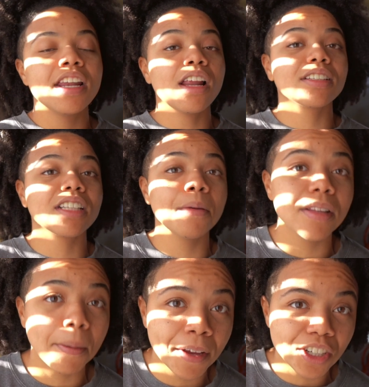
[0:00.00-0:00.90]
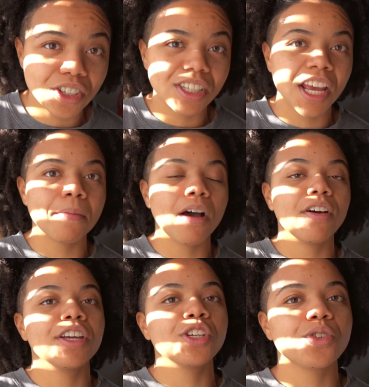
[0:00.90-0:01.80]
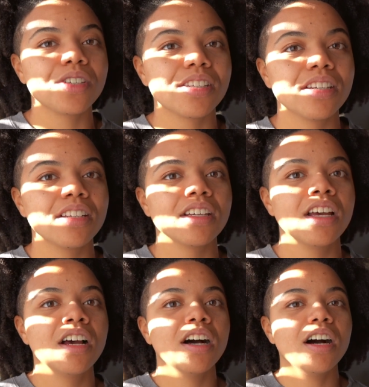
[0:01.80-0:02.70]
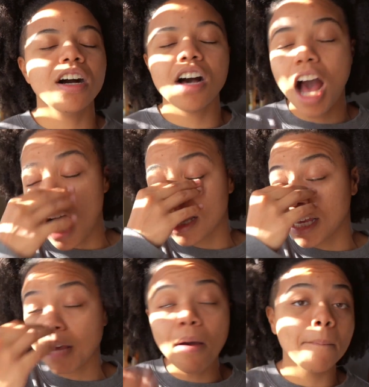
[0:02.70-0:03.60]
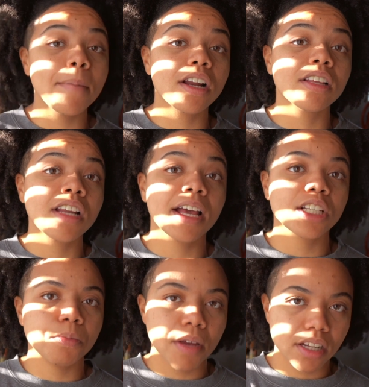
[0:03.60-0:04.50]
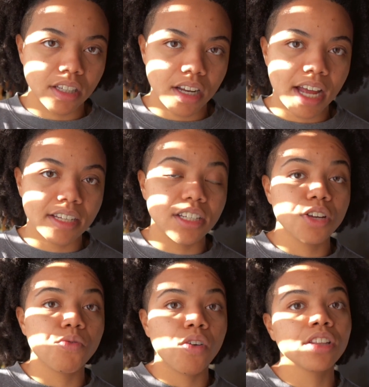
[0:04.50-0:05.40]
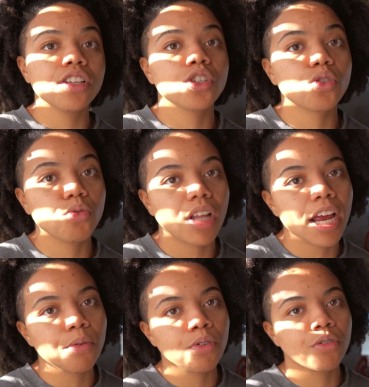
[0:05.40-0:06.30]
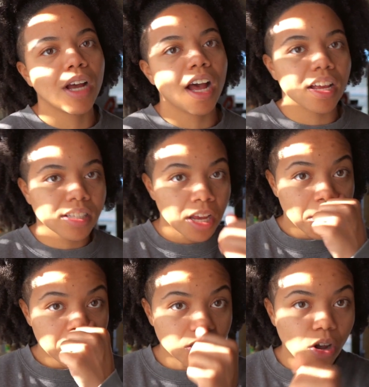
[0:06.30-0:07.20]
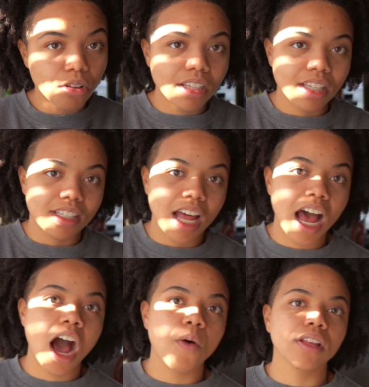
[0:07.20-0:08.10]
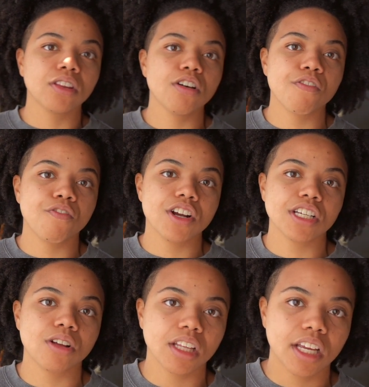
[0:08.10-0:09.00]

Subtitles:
Now, some of the pictures came out interesting. They came out better than I expected. I did run these through Lightroom, guys, so this is not how it looked fresh out the